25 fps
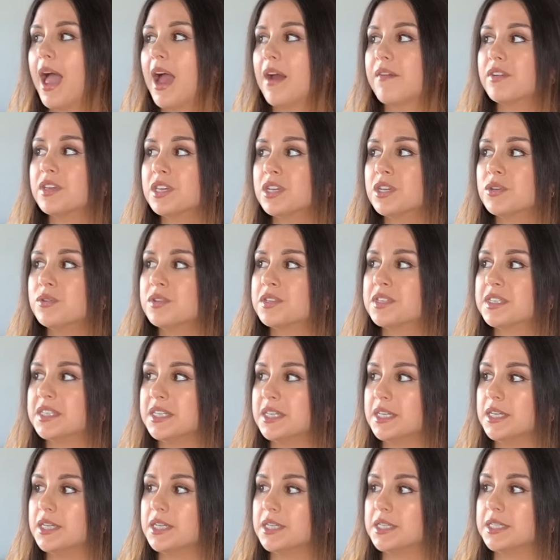Everything you
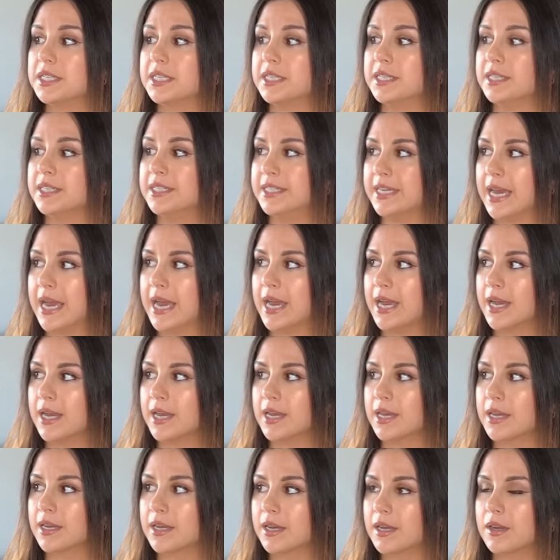see
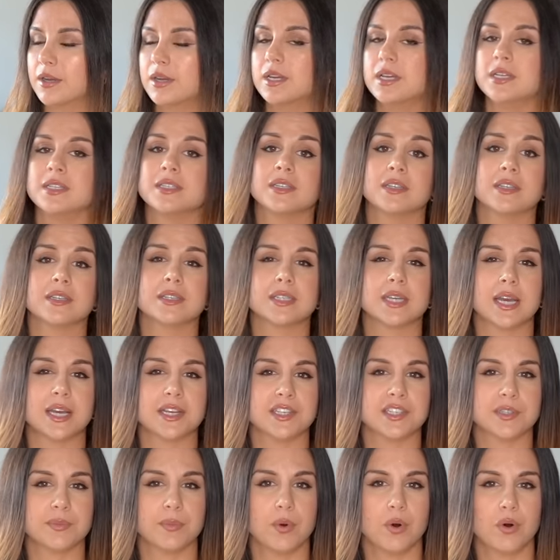today is in a
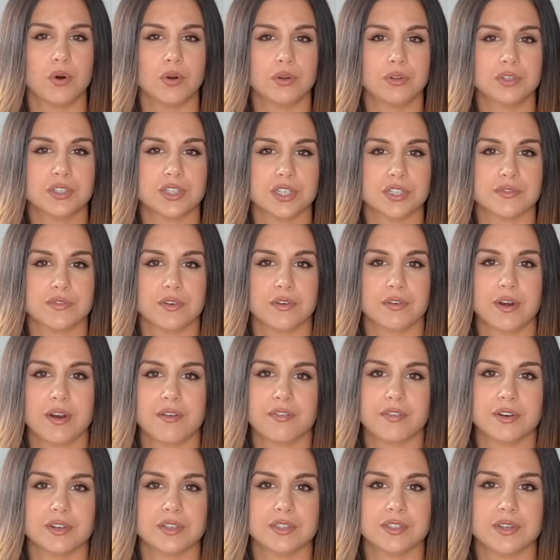size small, just for
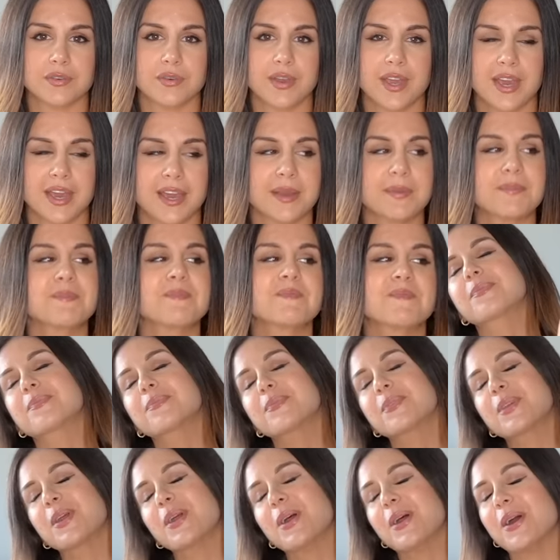reference, okay?
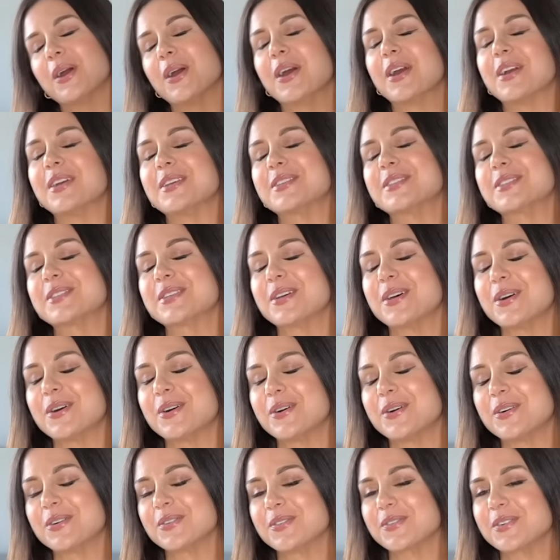All right,
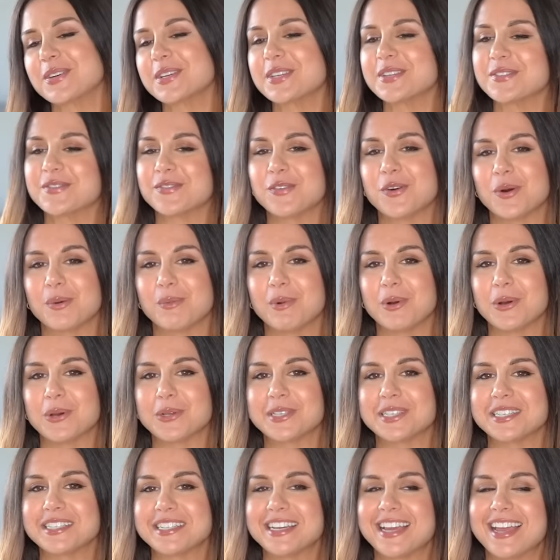so first and
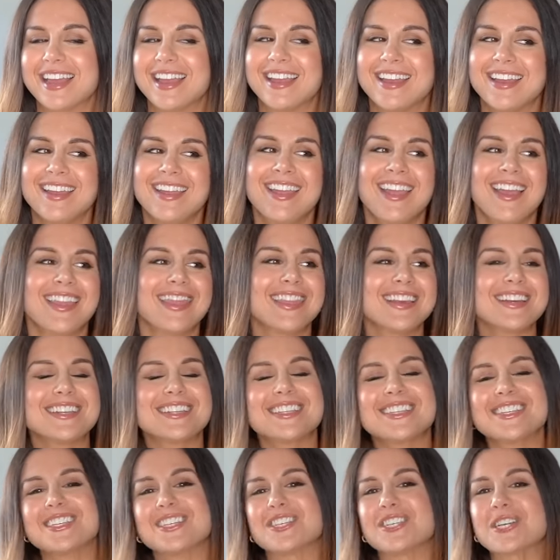foremost,
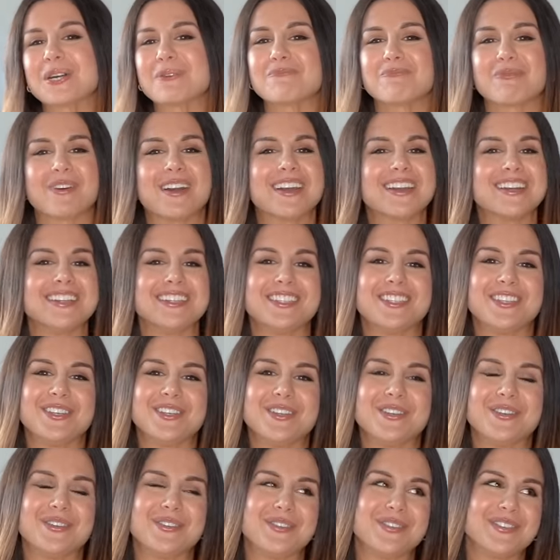let's just jump right
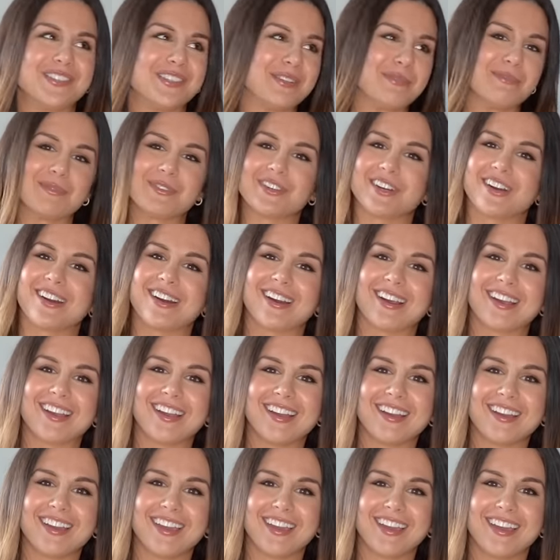into Gymshark,
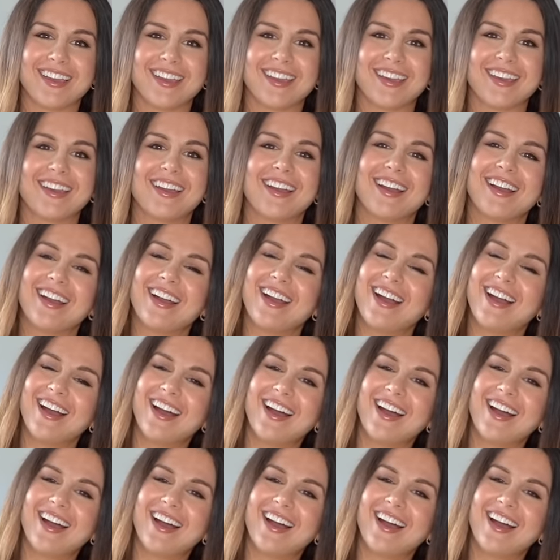okay?